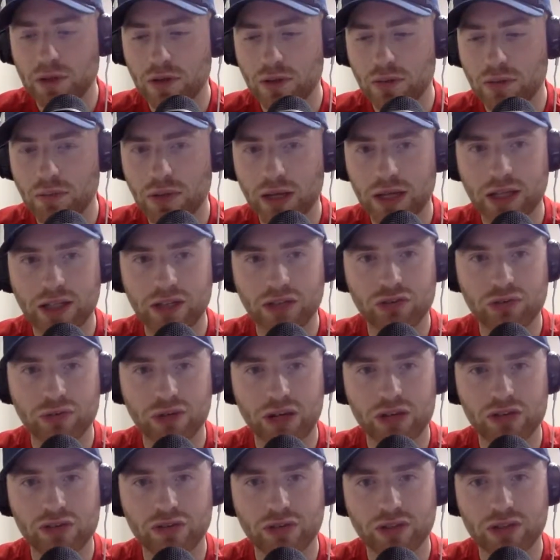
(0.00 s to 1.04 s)
Marcus
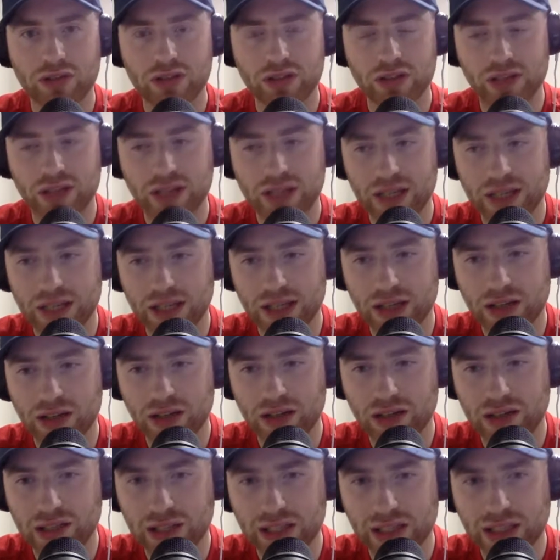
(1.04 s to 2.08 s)
Rashford.
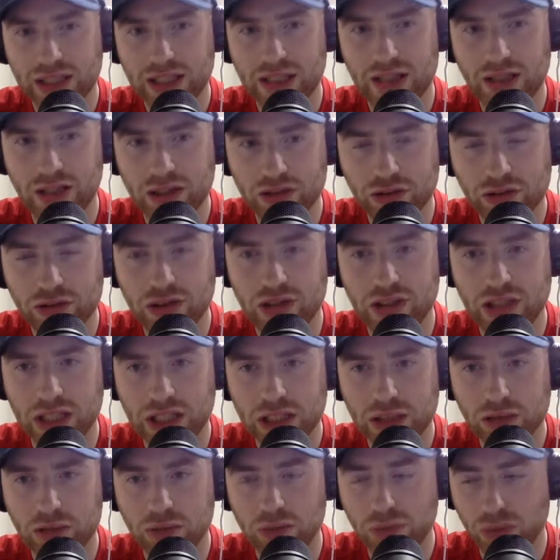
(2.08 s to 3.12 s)
I do think
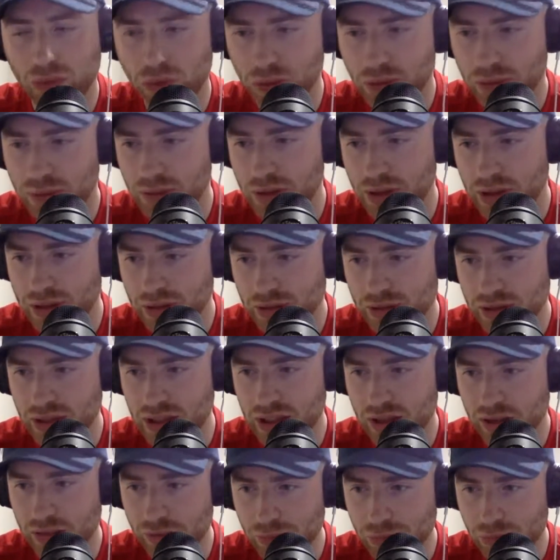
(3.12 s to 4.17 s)
he was poor. I'll
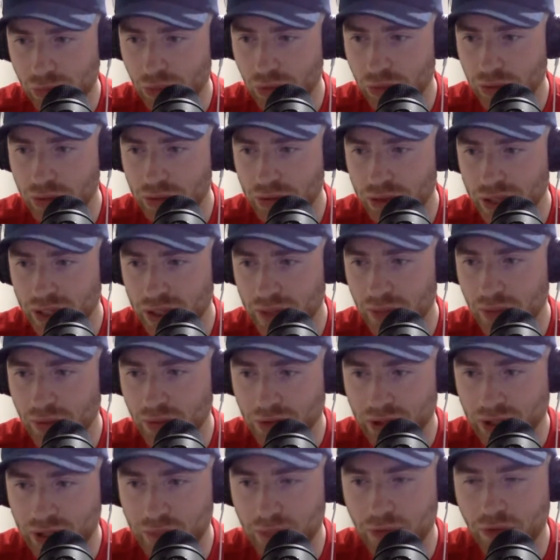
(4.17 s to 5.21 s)

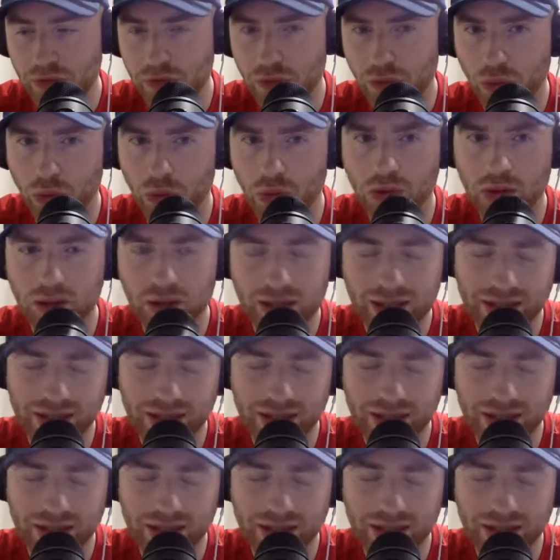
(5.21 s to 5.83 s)
give him a 4.